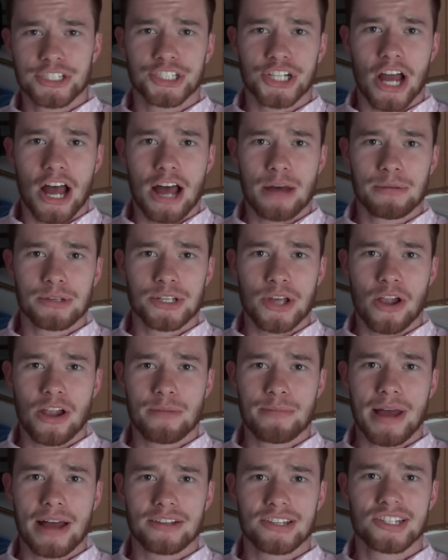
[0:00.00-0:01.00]
job is all
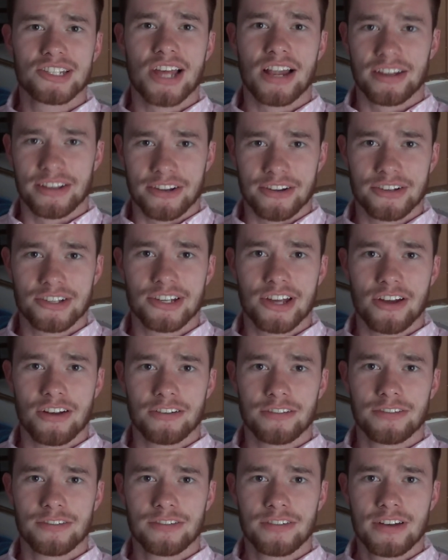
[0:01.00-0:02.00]
about selling
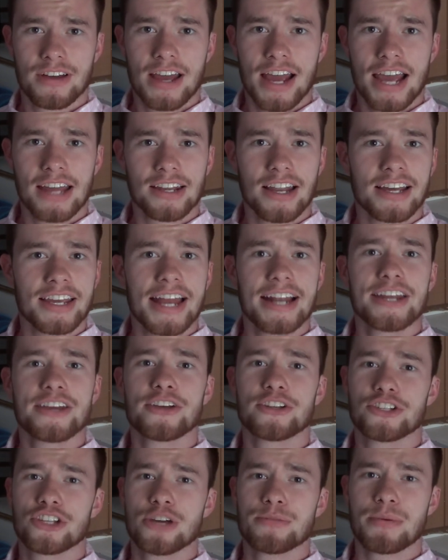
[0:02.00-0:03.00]
yourself. And like any
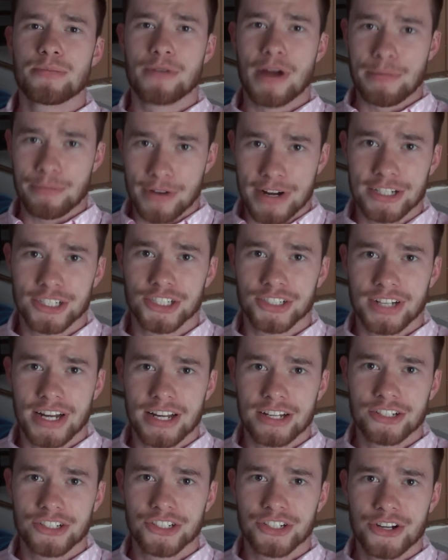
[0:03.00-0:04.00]
good tube of preparation
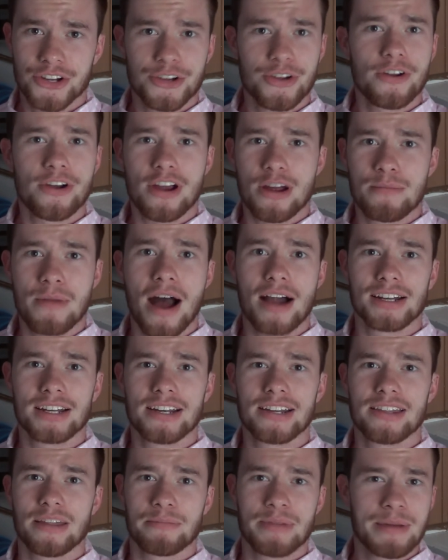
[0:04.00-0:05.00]
H, you're a
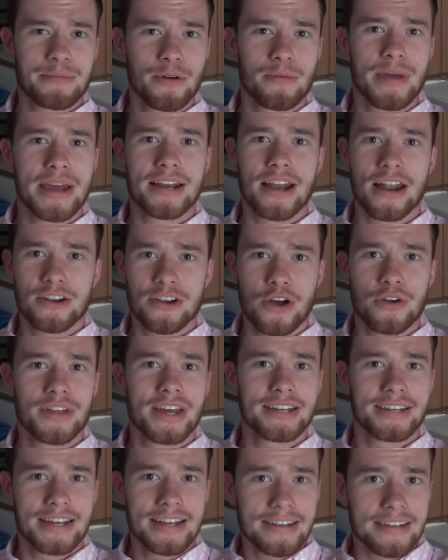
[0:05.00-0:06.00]
commodity that people may not know
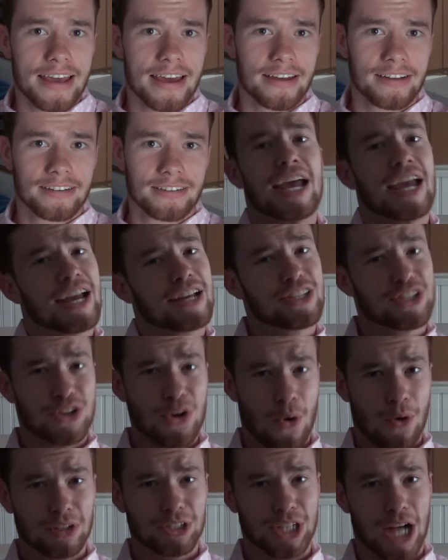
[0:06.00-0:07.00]
they need yet. It's
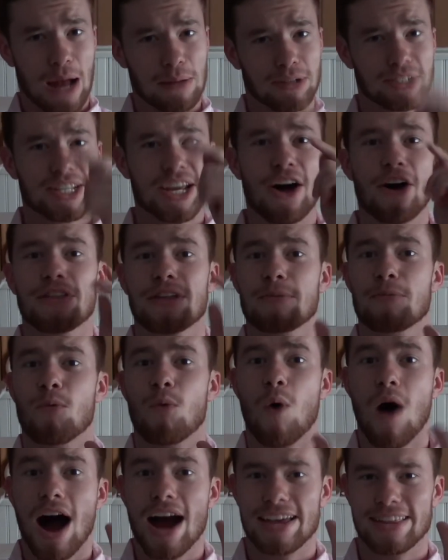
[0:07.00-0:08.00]
your job to tell them
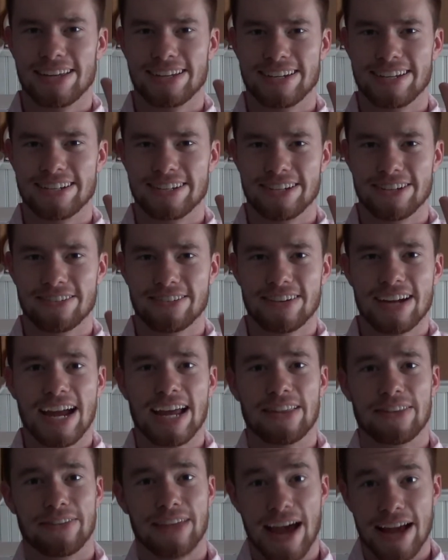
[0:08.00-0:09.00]
why they need you.
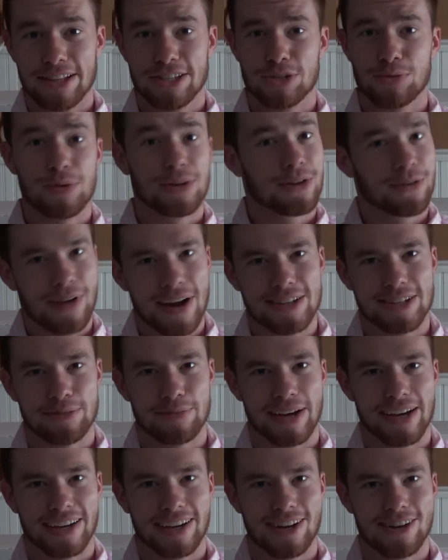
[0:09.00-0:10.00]
And that's where the
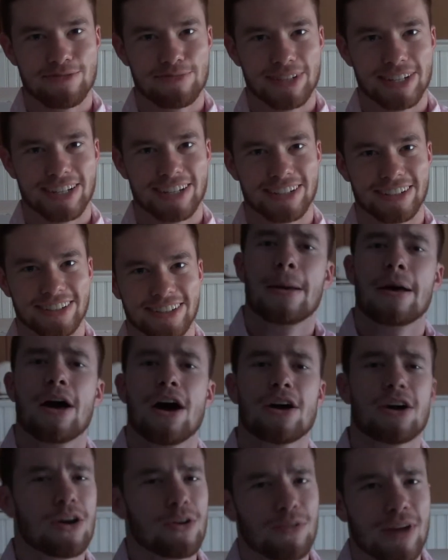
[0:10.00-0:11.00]
resume comes in.
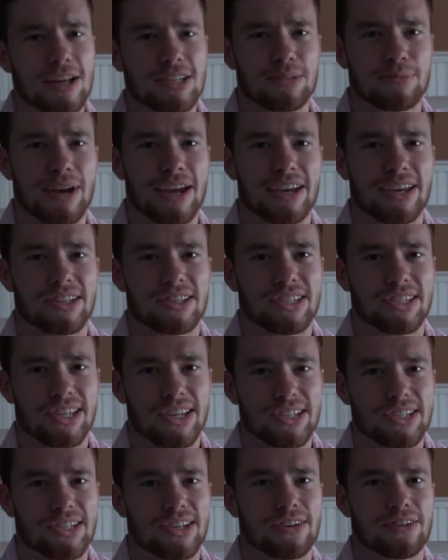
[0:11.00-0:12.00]
A good resume
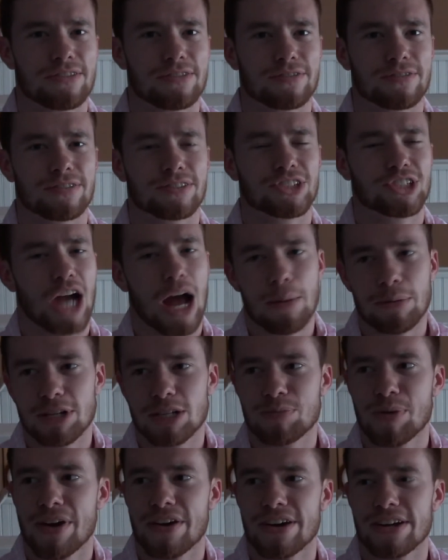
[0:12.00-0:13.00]
consists of job
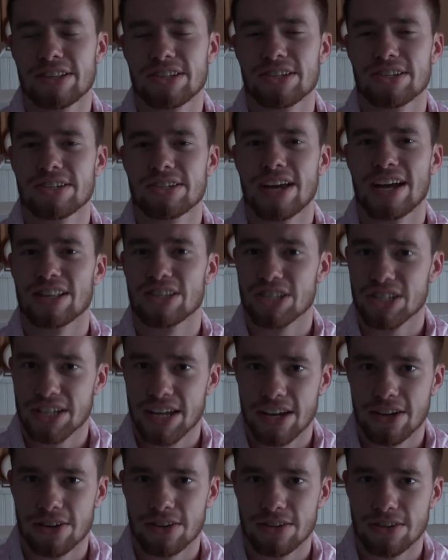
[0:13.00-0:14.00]
experience and
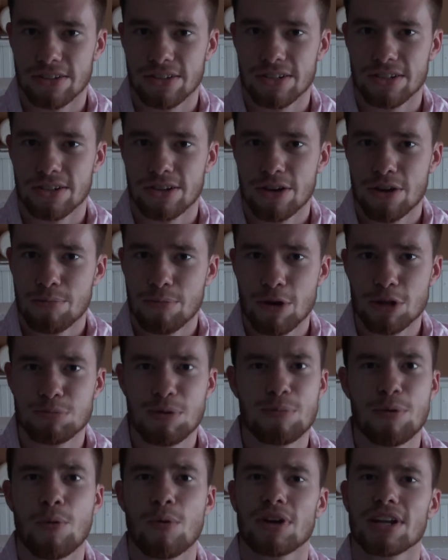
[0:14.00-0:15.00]
skills. Most
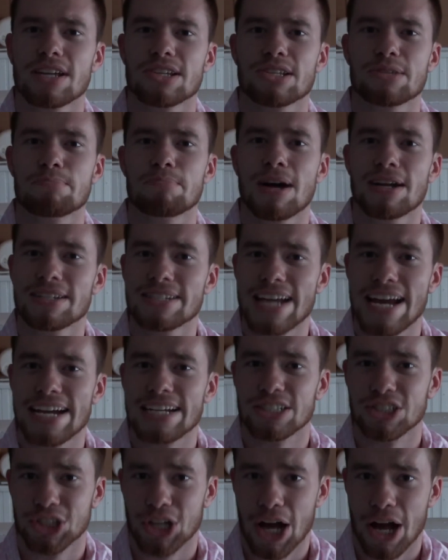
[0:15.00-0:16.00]
people will list
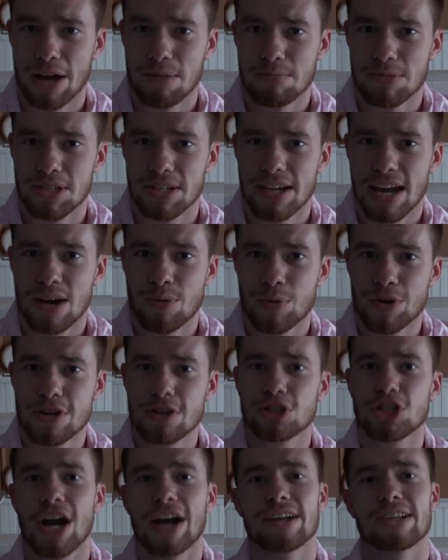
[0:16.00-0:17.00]
mundane jobs. And when
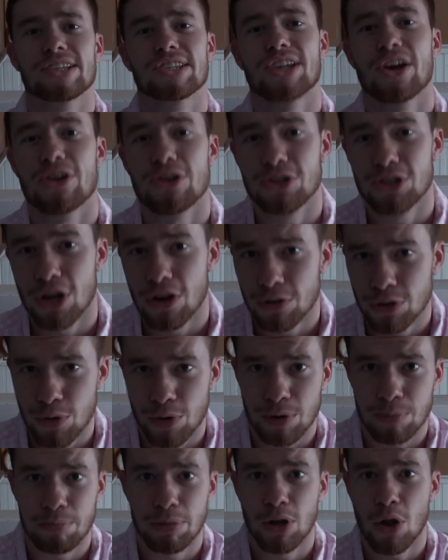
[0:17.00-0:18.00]
you're trying to sell yourself to
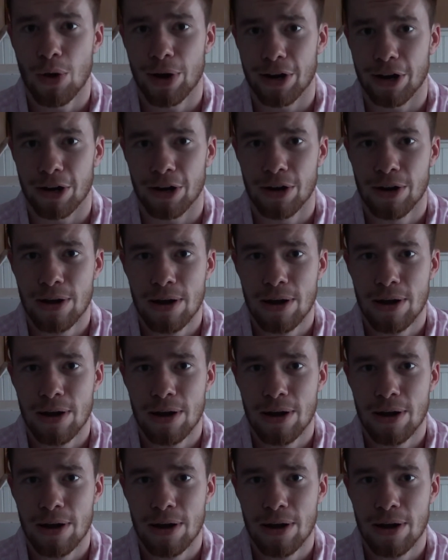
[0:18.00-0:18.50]
an employer,